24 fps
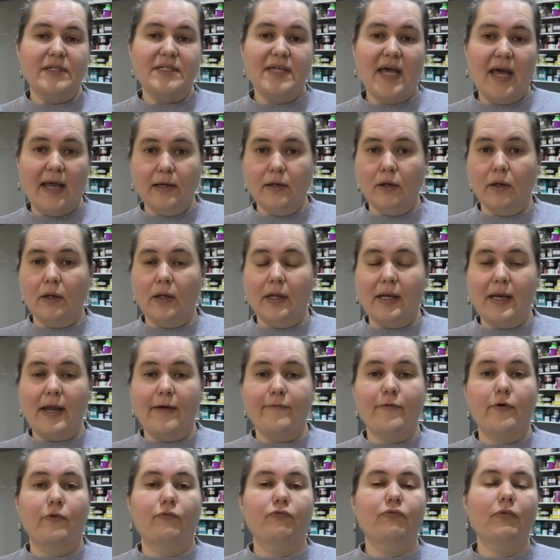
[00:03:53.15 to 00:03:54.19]
$10
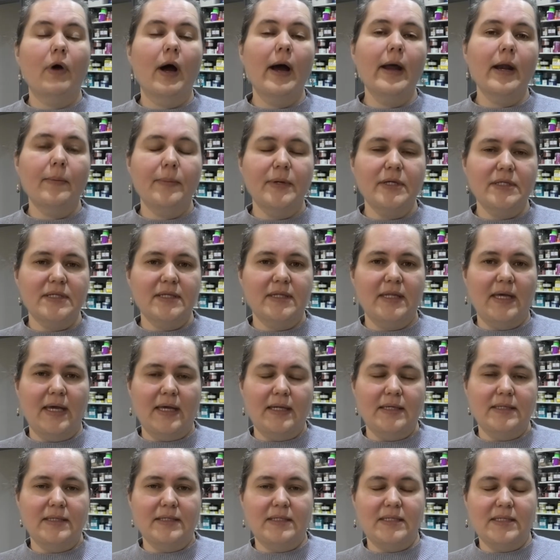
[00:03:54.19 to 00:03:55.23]
level right up until the
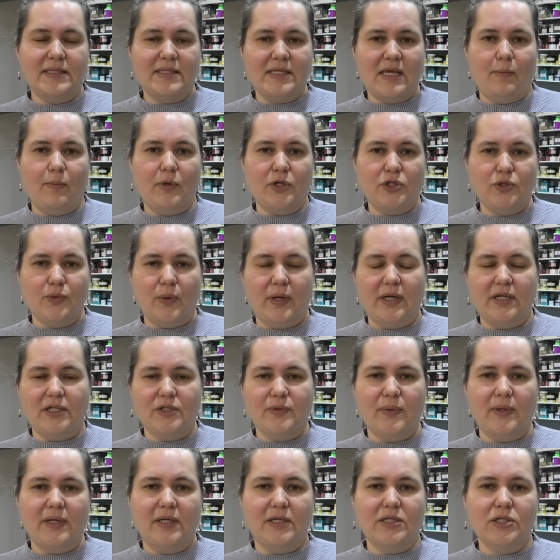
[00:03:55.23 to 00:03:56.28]
end of December
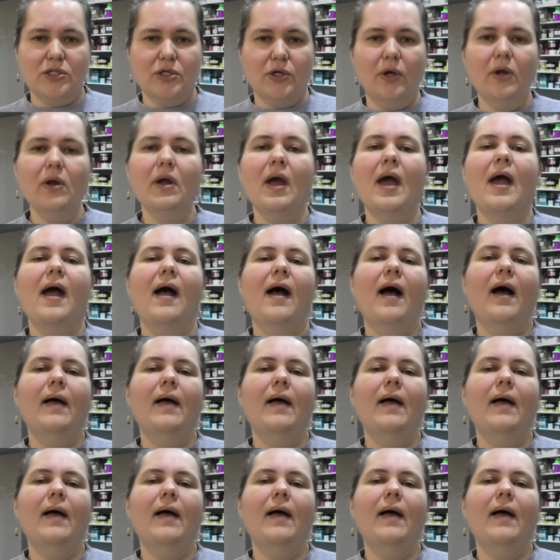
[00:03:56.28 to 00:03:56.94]
2022,